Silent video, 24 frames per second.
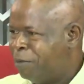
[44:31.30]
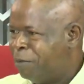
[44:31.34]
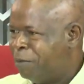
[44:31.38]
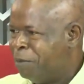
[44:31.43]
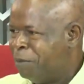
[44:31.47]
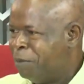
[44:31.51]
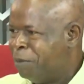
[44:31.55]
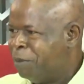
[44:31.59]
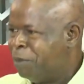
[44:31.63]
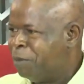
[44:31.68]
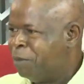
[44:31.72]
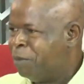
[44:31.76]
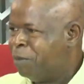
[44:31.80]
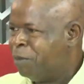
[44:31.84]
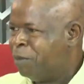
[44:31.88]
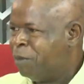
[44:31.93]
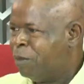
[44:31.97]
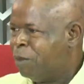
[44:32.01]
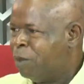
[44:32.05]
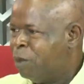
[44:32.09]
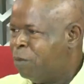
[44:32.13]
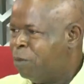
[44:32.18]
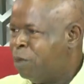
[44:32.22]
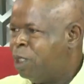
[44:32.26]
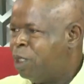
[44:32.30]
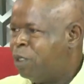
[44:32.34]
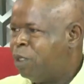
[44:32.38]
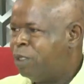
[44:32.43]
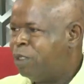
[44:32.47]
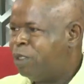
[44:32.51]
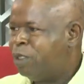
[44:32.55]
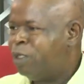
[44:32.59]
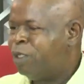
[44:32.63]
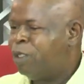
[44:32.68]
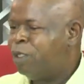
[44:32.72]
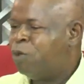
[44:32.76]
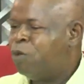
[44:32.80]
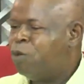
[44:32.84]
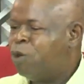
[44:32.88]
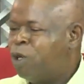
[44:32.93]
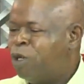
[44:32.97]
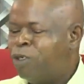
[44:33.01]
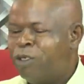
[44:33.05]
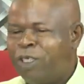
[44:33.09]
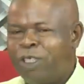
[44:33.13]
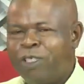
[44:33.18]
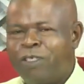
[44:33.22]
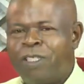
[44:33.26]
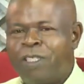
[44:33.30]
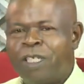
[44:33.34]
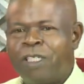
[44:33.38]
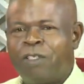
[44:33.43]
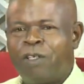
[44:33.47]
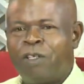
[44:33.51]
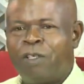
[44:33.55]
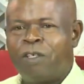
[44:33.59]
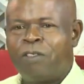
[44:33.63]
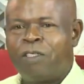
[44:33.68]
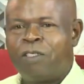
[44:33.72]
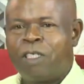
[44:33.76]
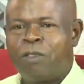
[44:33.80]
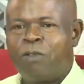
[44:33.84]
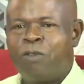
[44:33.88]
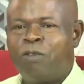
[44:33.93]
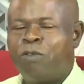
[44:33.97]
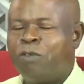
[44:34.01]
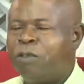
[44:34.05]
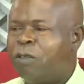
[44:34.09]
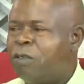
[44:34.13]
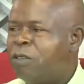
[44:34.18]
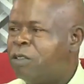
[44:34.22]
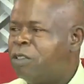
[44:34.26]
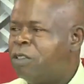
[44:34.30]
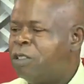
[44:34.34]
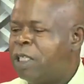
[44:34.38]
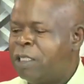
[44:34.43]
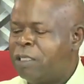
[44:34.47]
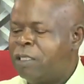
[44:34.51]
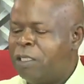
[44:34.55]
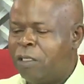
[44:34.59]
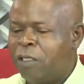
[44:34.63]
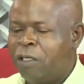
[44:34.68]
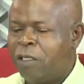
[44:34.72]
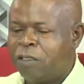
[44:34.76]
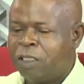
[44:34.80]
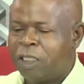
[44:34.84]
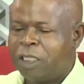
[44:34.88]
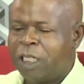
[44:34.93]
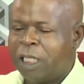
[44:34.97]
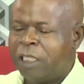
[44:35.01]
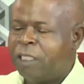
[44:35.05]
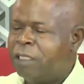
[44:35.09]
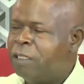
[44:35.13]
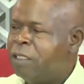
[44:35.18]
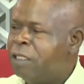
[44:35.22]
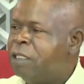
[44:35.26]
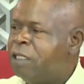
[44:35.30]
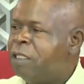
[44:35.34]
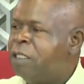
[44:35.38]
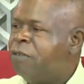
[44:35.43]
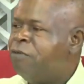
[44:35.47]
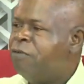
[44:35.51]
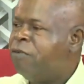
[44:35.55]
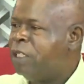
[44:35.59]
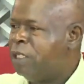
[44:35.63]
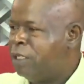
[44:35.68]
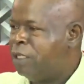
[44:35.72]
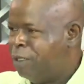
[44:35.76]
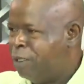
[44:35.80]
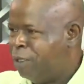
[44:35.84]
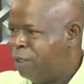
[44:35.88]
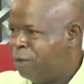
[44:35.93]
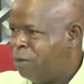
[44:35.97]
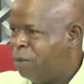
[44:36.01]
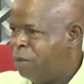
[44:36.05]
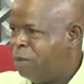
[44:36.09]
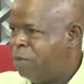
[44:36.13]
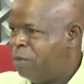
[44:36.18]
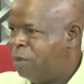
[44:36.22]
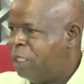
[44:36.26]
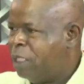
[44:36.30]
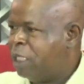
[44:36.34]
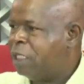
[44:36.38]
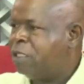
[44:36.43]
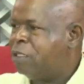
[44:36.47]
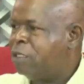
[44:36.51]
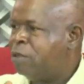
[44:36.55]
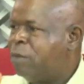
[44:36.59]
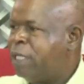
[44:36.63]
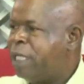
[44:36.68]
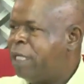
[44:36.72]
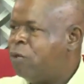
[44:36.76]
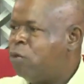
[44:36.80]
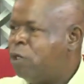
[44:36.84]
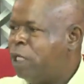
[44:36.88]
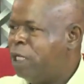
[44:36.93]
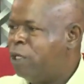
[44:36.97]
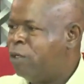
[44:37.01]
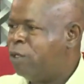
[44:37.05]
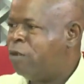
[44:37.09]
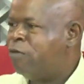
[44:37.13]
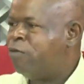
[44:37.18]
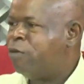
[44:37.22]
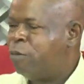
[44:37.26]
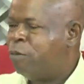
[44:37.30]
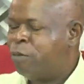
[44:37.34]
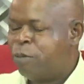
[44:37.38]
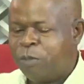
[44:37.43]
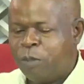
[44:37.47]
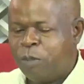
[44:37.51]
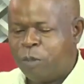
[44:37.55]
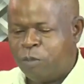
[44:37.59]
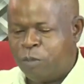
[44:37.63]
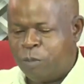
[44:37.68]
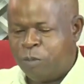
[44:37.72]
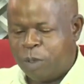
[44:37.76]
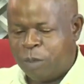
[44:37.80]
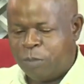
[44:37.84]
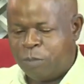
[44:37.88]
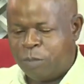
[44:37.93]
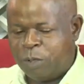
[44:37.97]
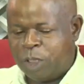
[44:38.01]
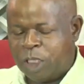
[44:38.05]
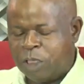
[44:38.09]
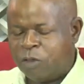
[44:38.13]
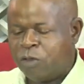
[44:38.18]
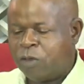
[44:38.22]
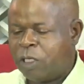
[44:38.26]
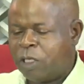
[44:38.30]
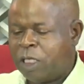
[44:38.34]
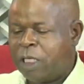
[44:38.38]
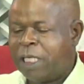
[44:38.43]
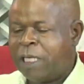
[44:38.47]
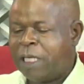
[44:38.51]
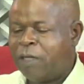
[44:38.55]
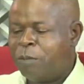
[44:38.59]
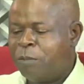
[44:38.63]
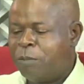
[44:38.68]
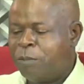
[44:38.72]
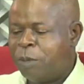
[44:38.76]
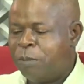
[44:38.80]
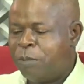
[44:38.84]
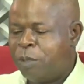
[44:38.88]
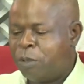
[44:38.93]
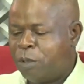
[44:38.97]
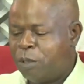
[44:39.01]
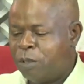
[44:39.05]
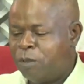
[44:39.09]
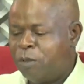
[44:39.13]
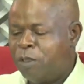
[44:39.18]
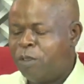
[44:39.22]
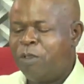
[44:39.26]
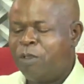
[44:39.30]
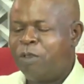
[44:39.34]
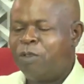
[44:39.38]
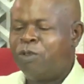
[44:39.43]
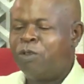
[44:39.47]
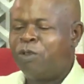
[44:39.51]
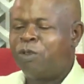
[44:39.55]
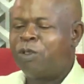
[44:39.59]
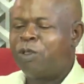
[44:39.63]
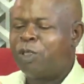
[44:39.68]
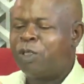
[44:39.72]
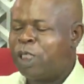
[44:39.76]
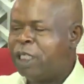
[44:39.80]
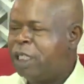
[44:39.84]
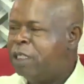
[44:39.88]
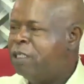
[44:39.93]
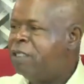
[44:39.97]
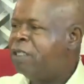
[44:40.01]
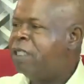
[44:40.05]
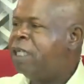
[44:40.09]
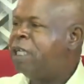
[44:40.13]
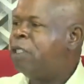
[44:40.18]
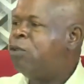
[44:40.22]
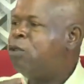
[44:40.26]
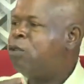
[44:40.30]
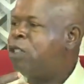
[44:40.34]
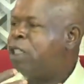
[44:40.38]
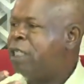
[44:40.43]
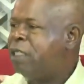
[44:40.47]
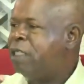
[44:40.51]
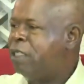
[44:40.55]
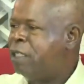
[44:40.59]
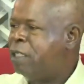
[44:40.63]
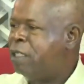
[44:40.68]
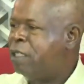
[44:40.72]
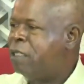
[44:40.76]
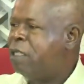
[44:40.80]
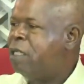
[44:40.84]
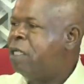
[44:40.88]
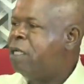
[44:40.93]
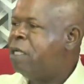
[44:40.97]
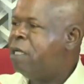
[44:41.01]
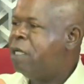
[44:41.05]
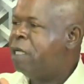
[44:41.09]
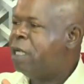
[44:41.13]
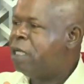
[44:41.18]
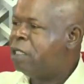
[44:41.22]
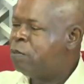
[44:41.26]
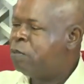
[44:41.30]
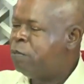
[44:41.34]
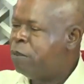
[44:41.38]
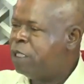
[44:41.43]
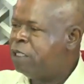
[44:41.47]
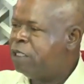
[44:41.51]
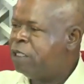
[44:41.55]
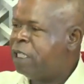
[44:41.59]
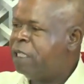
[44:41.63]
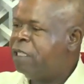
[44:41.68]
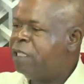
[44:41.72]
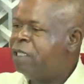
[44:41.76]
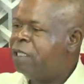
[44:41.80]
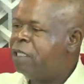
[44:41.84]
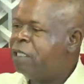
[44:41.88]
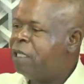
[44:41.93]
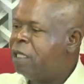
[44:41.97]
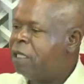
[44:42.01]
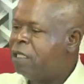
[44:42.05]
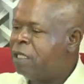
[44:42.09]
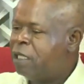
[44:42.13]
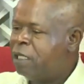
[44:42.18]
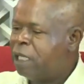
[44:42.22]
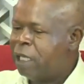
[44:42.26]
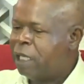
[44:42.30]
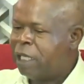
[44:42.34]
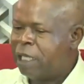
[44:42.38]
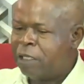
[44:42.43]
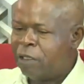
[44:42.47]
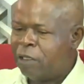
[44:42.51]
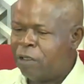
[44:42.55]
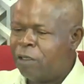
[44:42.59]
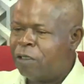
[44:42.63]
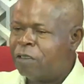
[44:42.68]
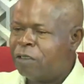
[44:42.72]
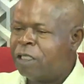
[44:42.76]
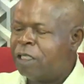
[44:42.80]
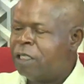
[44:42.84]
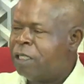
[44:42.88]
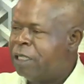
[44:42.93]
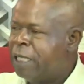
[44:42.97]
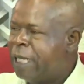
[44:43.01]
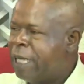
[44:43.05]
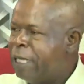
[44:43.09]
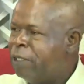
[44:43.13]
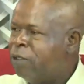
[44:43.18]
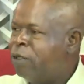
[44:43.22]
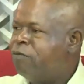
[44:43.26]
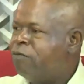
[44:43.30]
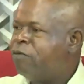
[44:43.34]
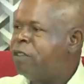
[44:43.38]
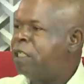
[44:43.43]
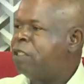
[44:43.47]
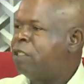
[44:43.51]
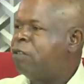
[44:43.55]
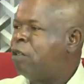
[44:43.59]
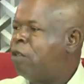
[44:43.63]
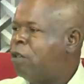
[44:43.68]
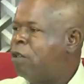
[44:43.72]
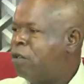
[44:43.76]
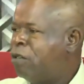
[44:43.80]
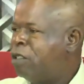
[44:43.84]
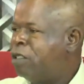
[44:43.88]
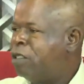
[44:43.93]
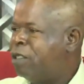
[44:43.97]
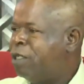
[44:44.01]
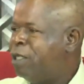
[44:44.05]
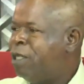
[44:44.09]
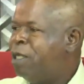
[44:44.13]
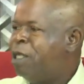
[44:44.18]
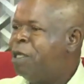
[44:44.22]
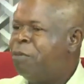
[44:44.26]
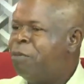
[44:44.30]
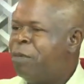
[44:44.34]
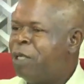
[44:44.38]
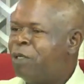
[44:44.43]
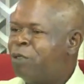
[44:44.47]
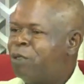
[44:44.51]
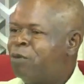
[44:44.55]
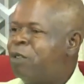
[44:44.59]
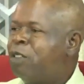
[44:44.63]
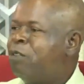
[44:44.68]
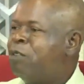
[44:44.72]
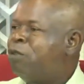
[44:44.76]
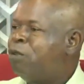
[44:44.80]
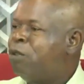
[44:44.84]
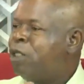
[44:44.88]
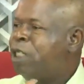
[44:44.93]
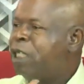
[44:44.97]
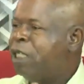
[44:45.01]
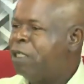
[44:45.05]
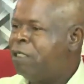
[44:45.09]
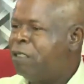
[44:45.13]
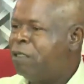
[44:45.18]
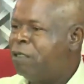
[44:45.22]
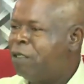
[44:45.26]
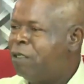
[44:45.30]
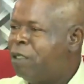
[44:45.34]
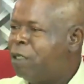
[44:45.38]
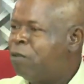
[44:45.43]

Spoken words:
because the world is technologically driven. That is by way of they should allow people to get educated, especially along the line of technology. Because once you do this,